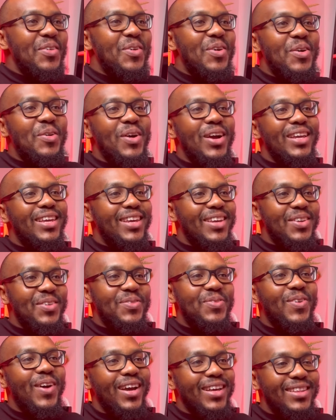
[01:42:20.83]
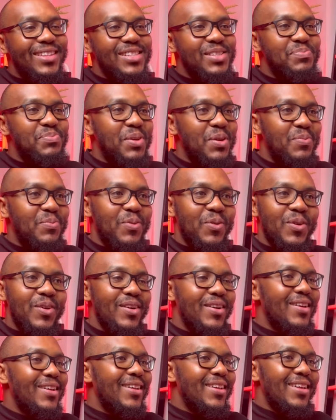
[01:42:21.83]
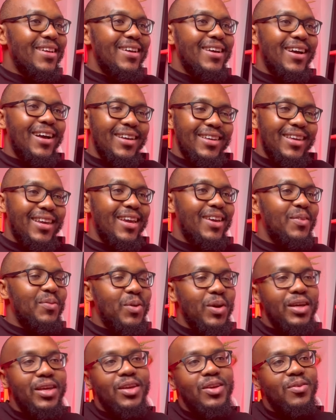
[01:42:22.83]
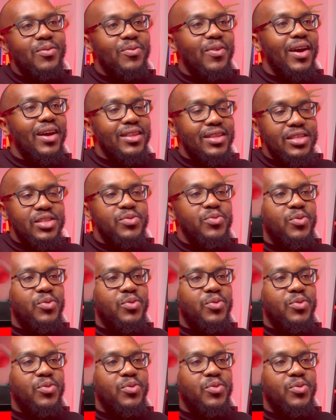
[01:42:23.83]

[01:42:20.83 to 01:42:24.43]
where can you find these people? Again, where can you find these